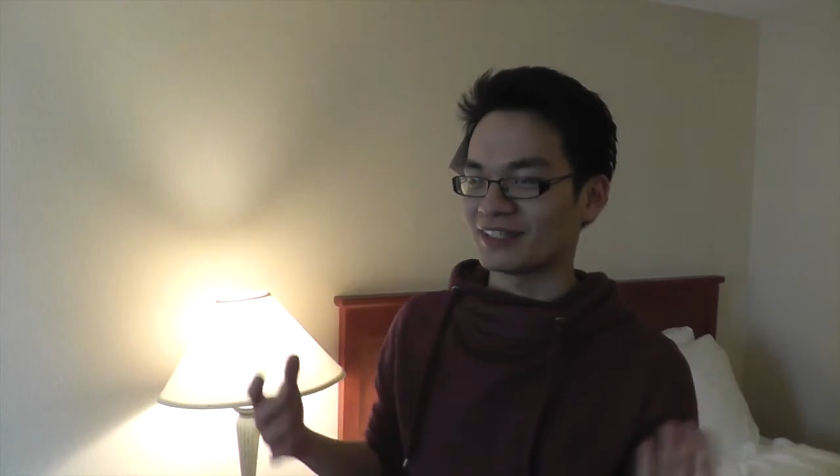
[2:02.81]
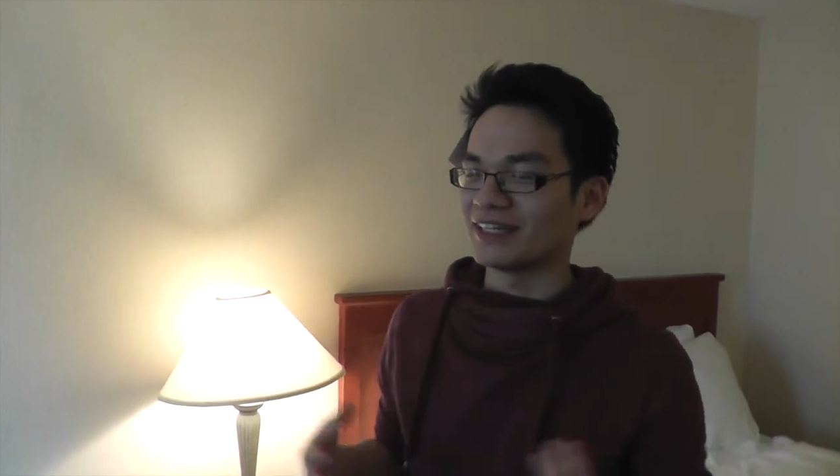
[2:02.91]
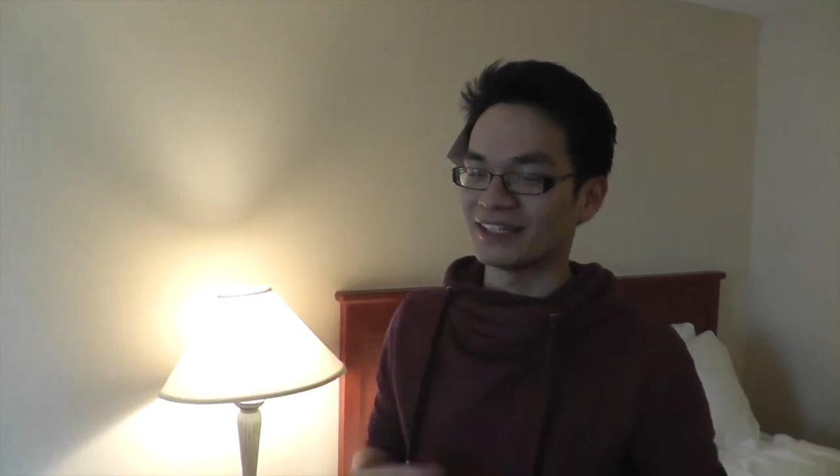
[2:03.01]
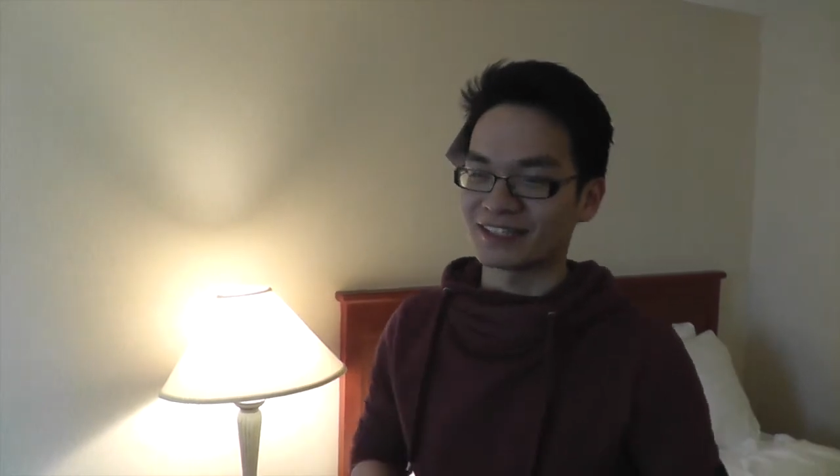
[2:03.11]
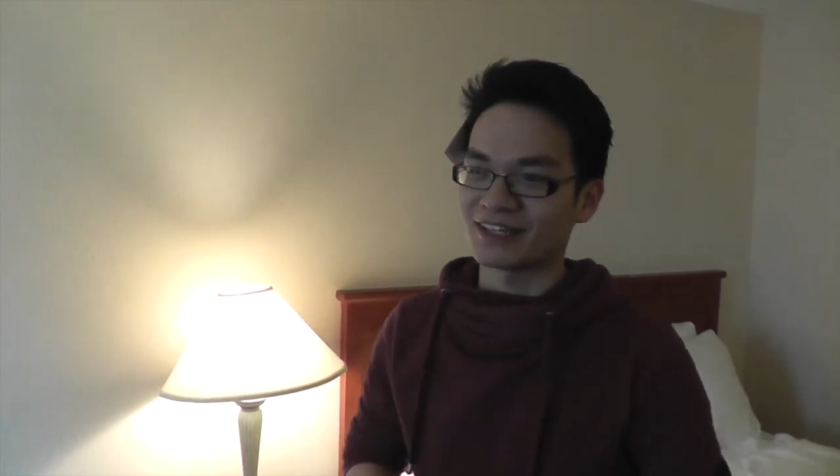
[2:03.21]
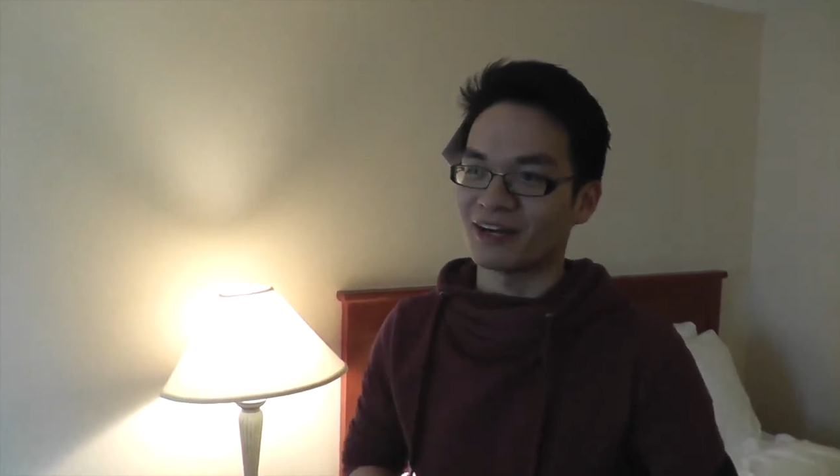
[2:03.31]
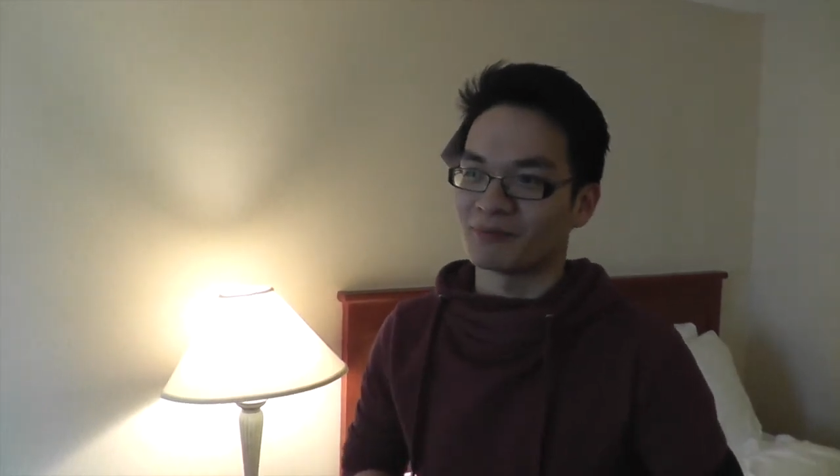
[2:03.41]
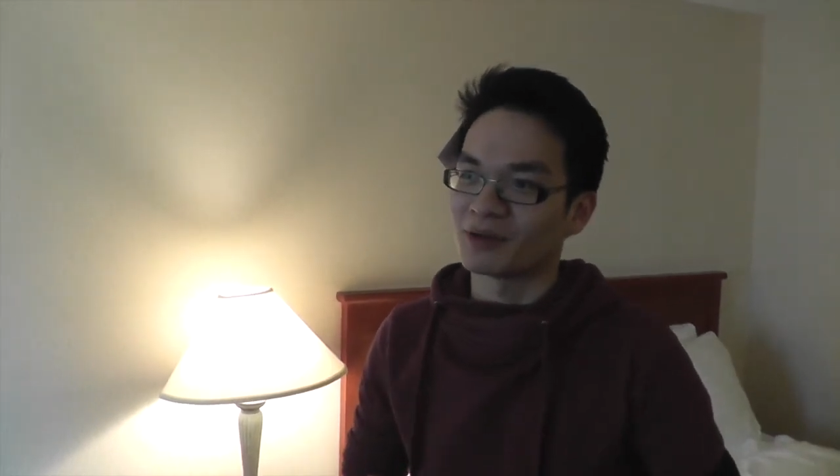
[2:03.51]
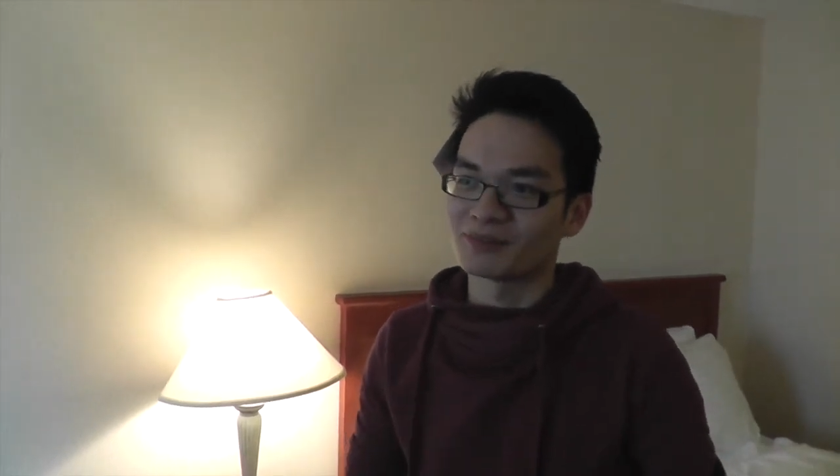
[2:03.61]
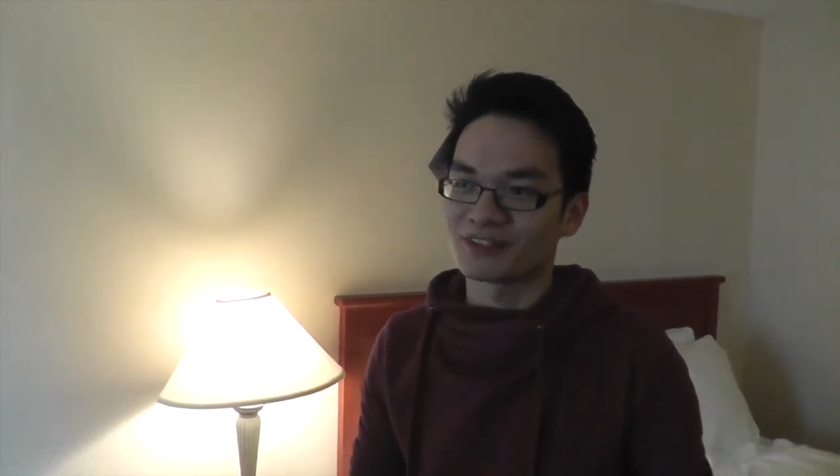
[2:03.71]
then there's
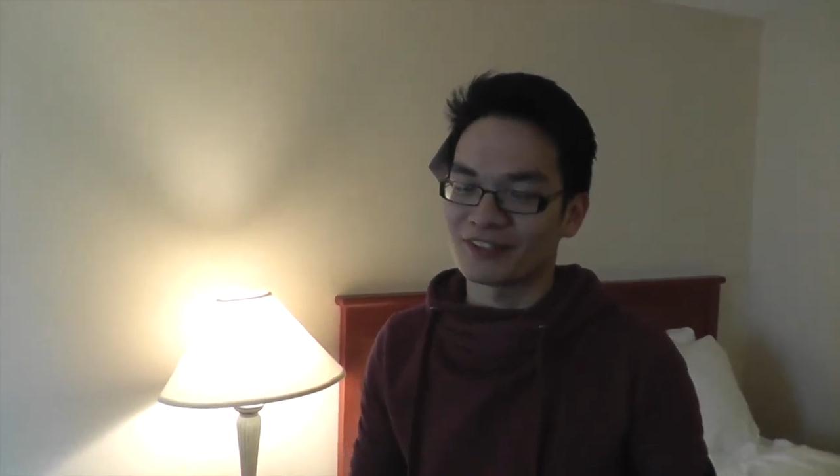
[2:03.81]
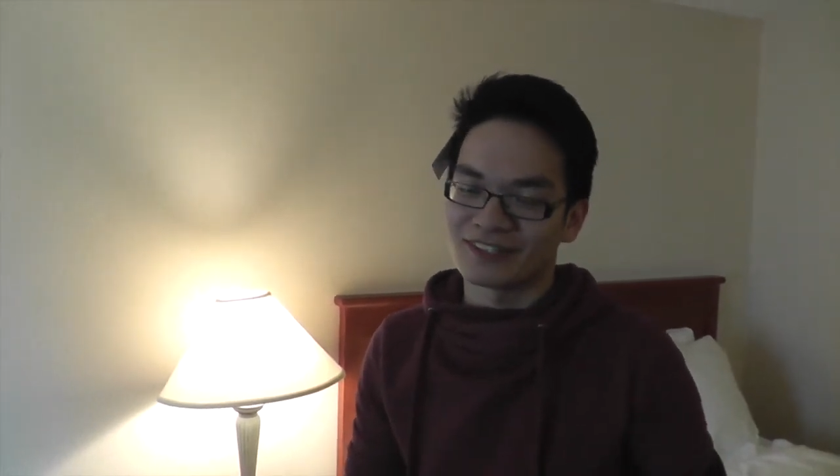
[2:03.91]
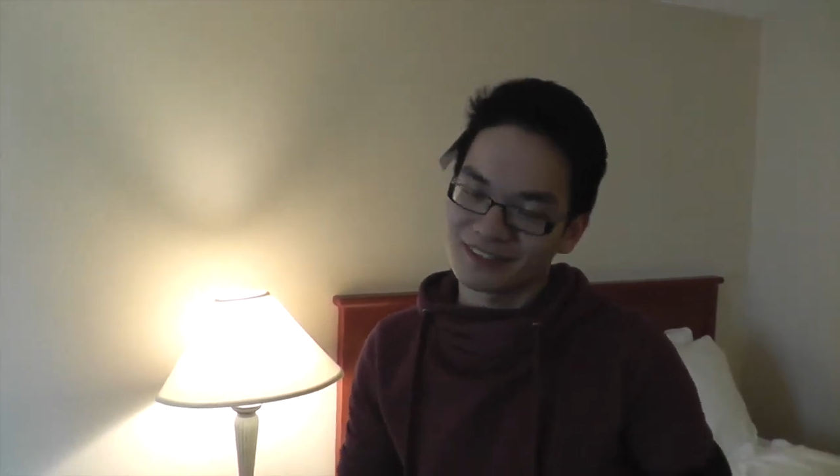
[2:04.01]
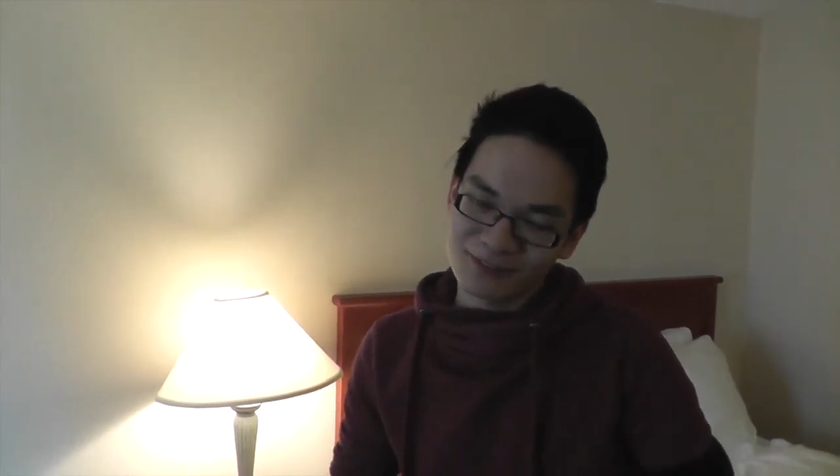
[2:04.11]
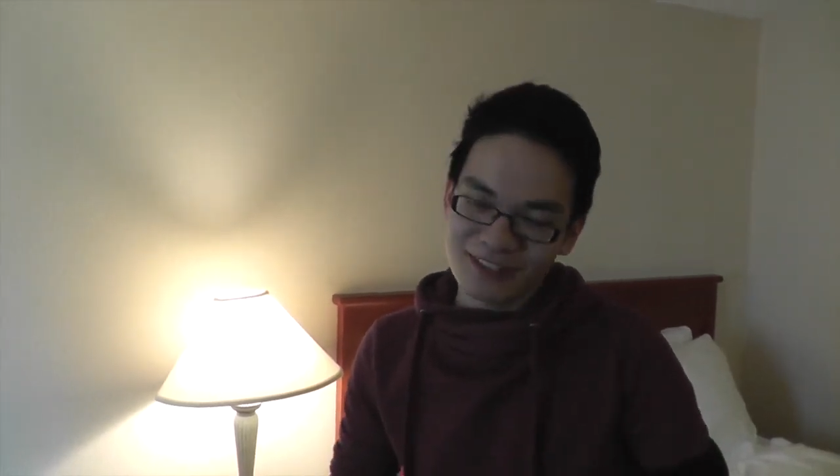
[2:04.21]
cum dumpster, and it's